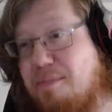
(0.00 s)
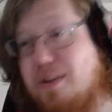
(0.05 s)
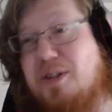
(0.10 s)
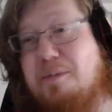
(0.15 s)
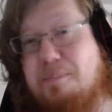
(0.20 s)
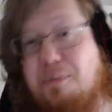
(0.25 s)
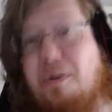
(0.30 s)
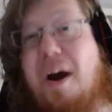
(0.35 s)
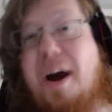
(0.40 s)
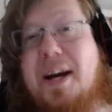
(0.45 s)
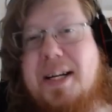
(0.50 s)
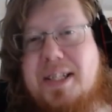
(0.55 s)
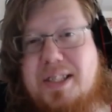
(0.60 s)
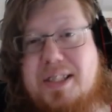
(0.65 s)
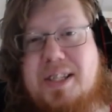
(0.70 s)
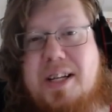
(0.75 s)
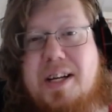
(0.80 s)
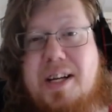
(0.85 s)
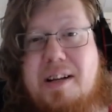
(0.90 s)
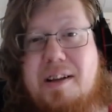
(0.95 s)

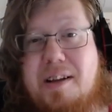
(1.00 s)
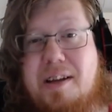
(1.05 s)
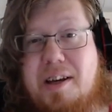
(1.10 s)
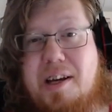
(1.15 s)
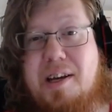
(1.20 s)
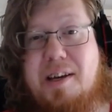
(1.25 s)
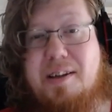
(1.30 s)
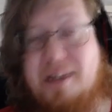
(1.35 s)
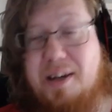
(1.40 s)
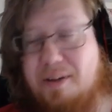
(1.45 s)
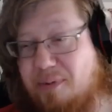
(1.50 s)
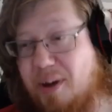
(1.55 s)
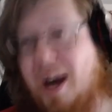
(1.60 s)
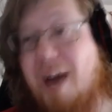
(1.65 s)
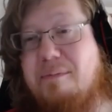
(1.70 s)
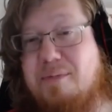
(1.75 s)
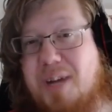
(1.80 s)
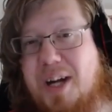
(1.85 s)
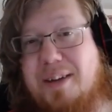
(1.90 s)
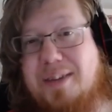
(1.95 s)
surprised if we
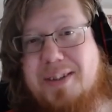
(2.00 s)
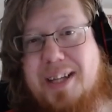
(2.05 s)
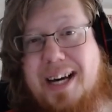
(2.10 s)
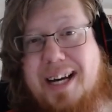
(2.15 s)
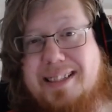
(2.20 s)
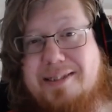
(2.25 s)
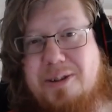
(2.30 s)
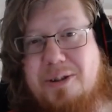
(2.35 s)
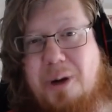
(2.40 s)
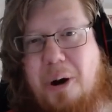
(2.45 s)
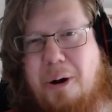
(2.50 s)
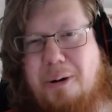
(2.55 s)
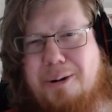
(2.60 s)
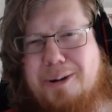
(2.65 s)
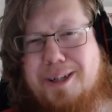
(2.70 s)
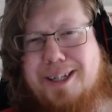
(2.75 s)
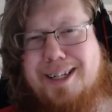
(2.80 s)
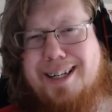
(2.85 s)
have done that, you know?